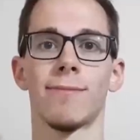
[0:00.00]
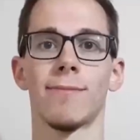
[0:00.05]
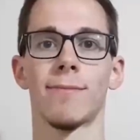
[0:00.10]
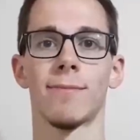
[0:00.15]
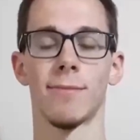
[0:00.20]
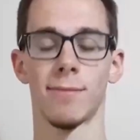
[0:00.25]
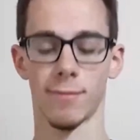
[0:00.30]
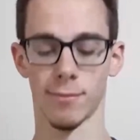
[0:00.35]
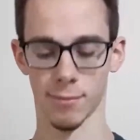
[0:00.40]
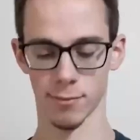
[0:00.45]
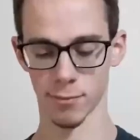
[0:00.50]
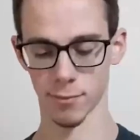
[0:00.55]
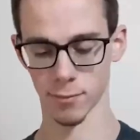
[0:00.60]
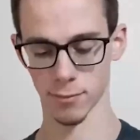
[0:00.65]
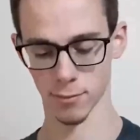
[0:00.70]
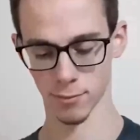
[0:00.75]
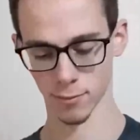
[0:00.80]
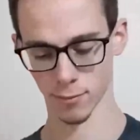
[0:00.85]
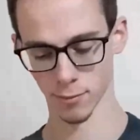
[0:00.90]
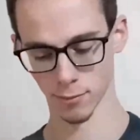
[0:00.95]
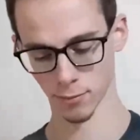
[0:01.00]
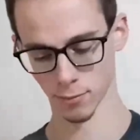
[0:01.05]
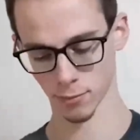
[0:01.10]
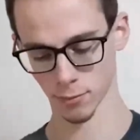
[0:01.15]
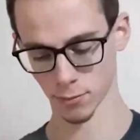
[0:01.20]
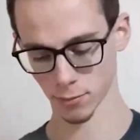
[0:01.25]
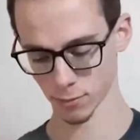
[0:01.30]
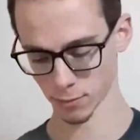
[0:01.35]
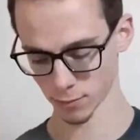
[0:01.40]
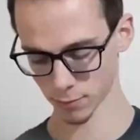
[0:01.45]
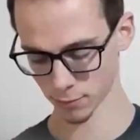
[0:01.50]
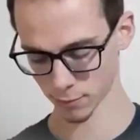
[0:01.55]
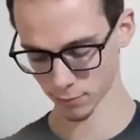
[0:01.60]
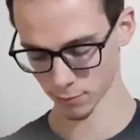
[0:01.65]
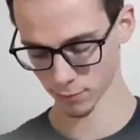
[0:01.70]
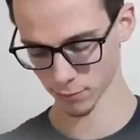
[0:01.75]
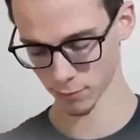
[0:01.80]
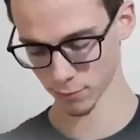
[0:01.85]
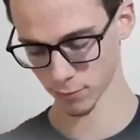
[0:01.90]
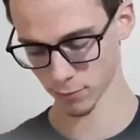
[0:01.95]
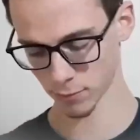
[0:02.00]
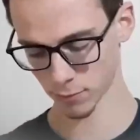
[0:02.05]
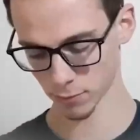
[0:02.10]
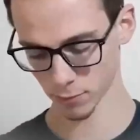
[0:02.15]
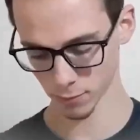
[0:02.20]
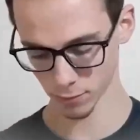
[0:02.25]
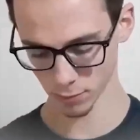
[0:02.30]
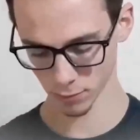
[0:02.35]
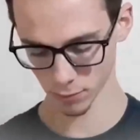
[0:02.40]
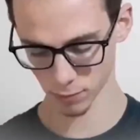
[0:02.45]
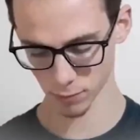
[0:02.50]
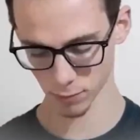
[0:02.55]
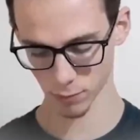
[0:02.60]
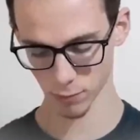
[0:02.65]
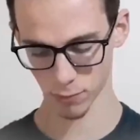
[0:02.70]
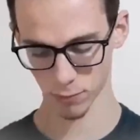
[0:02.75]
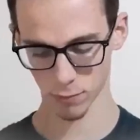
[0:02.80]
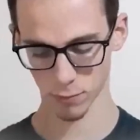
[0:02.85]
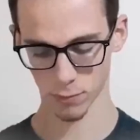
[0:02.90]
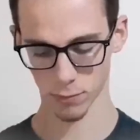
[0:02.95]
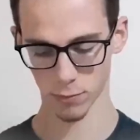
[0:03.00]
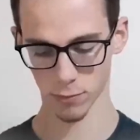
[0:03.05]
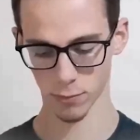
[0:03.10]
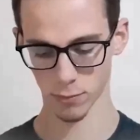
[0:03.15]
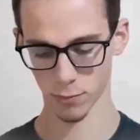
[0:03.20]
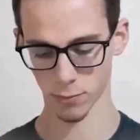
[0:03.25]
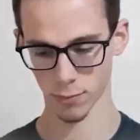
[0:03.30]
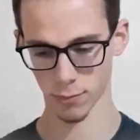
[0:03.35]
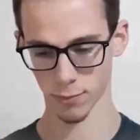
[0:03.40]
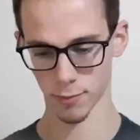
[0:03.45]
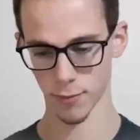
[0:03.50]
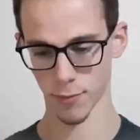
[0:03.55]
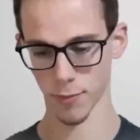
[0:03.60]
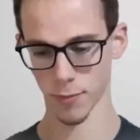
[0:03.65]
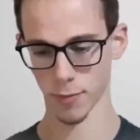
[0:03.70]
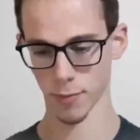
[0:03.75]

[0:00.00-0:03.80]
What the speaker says: Nobody speaks.